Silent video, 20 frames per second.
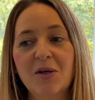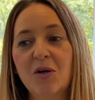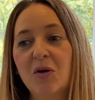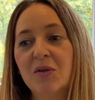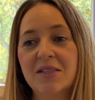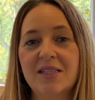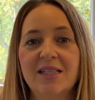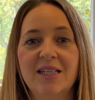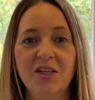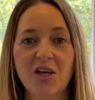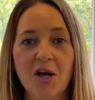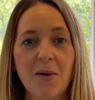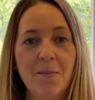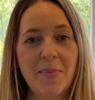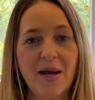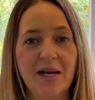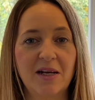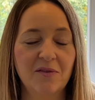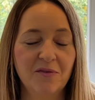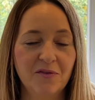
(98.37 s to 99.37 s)
constantly going
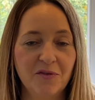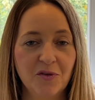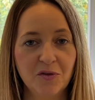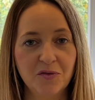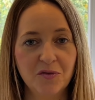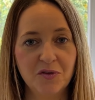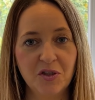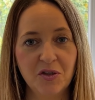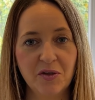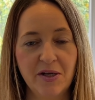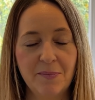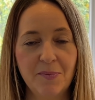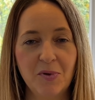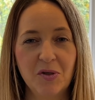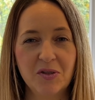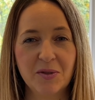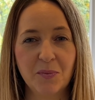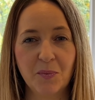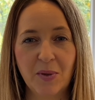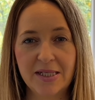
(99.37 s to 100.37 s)
back and forth to your
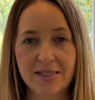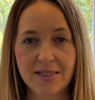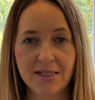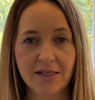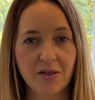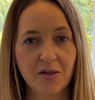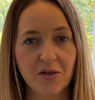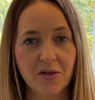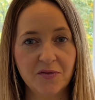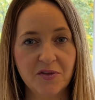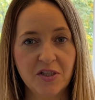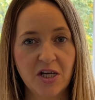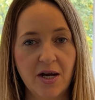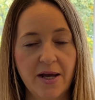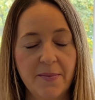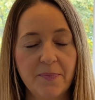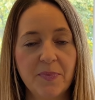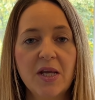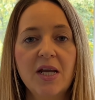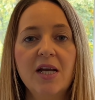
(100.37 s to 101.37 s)
inbox and wasting a lot of
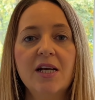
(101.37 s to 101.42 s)
time.